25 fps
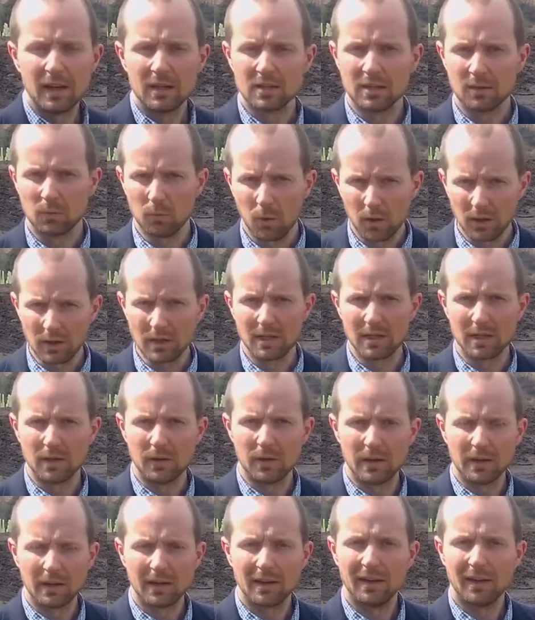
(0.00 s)
to what you're
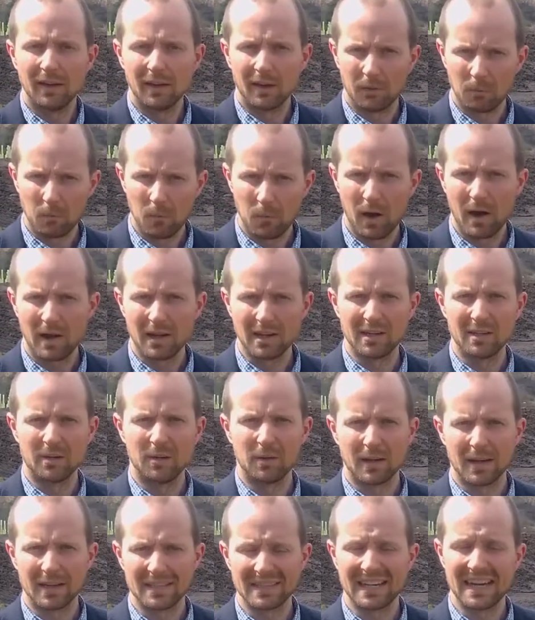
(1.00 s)
doing and why you're
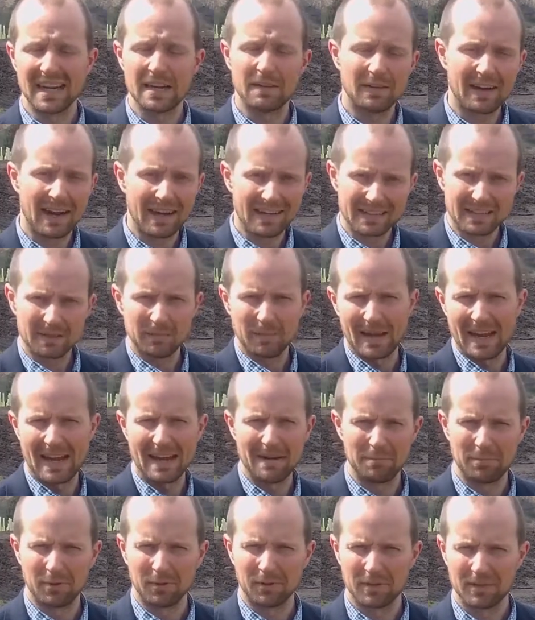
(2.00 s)
doing it and even has some
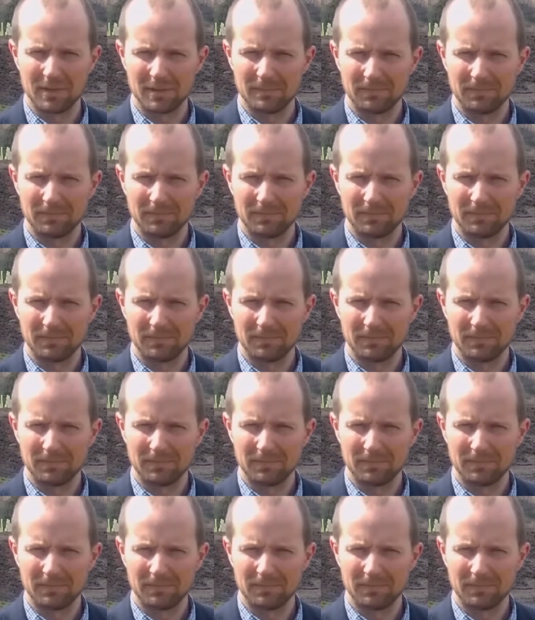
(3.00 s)
input.